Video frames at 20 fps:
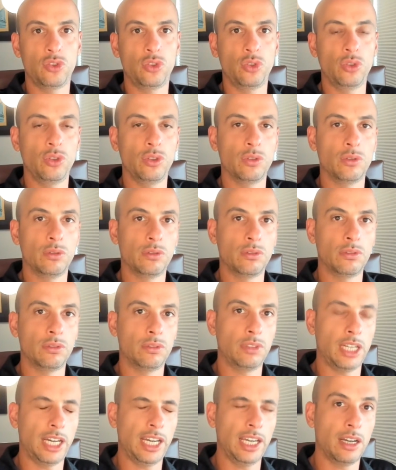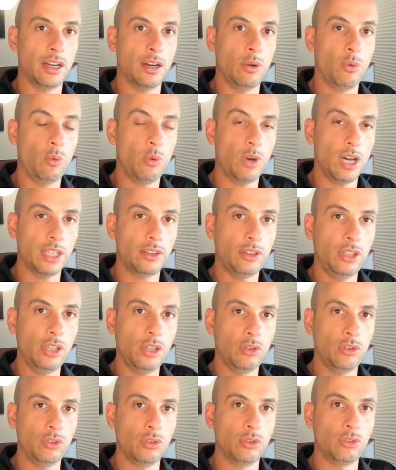Do you what do you
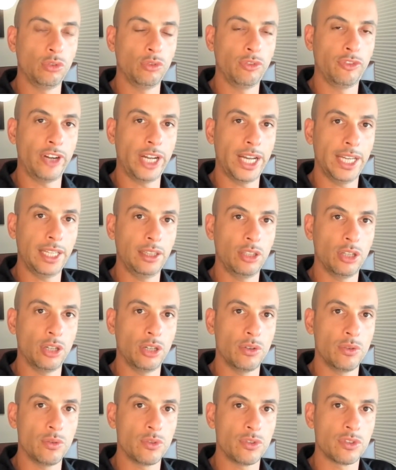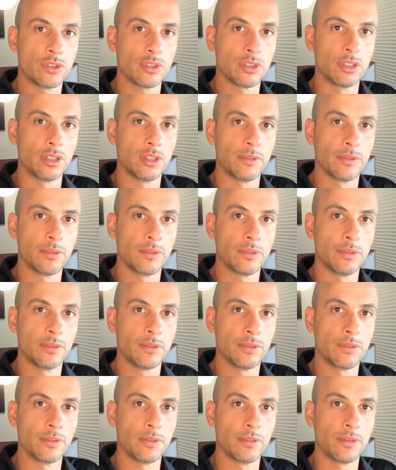do to find those?